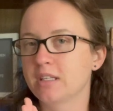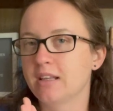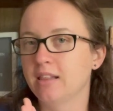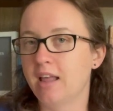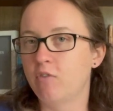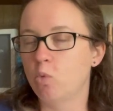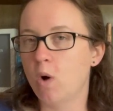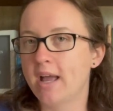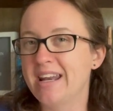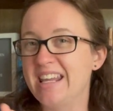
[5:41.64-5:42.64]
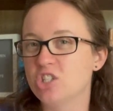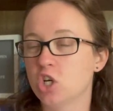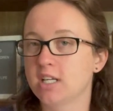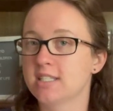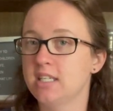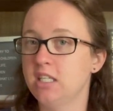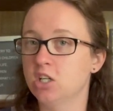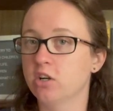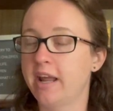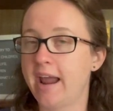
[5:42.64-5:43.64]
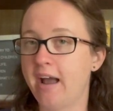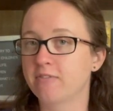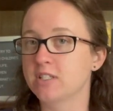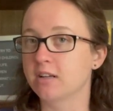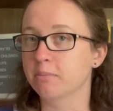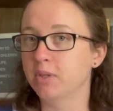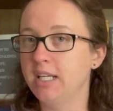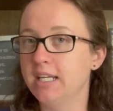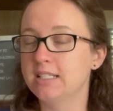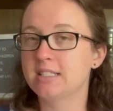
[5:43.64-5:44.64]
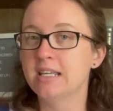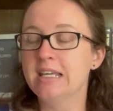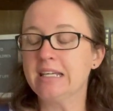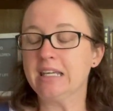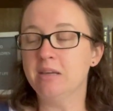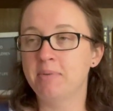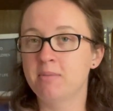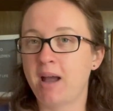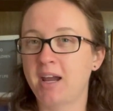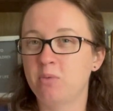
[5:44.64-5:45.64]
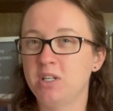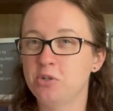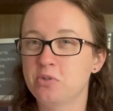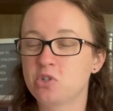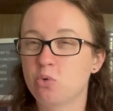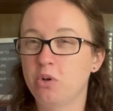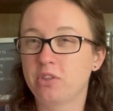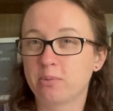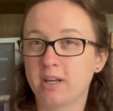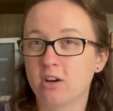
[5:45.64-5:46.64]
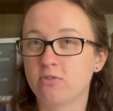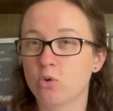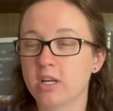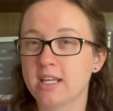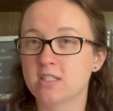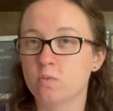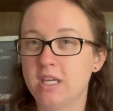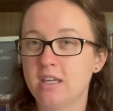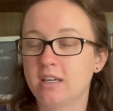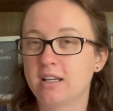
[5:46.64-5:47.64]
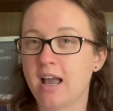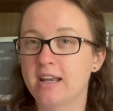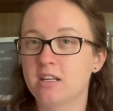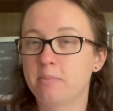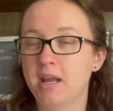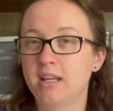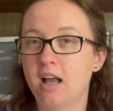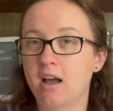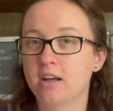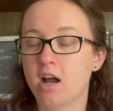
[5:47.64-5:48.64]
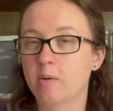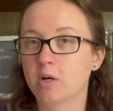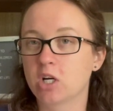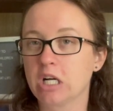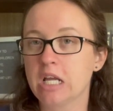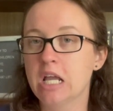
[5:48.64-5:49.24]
level 1. It took us a year and a half to complete it. Keep in mind, we do school 3 or 4 days a week, kind of depending on our